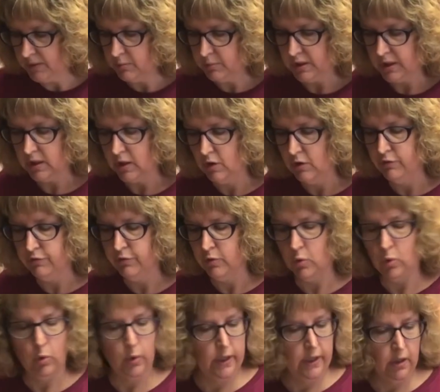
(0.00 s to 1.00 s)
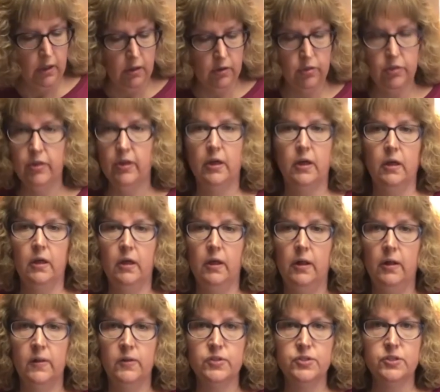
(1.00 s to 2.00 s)
to really over oil the
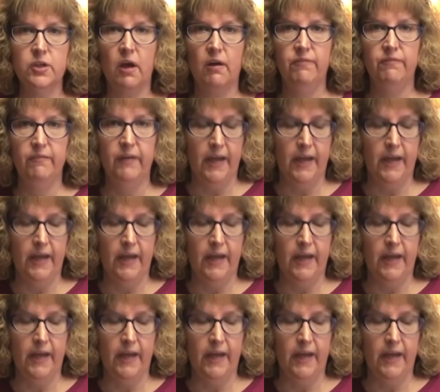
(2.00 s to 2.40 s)
soft